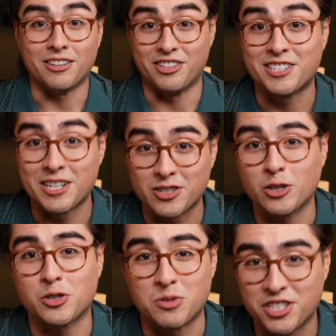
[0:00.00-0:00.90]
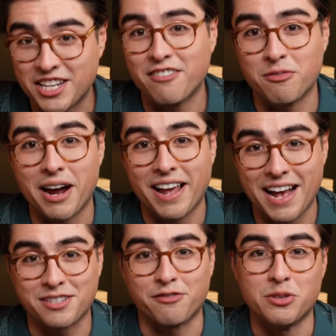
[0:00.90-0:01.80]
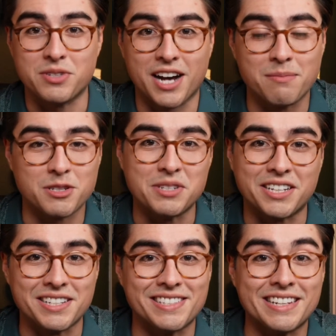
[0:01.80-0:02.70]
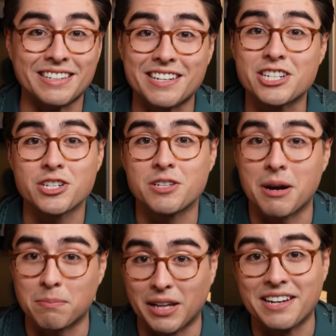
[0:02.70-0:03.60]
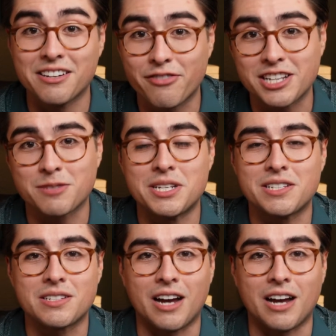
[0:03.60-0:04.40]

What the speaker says: This has also saved my ass a few times because in addition to my planned investments,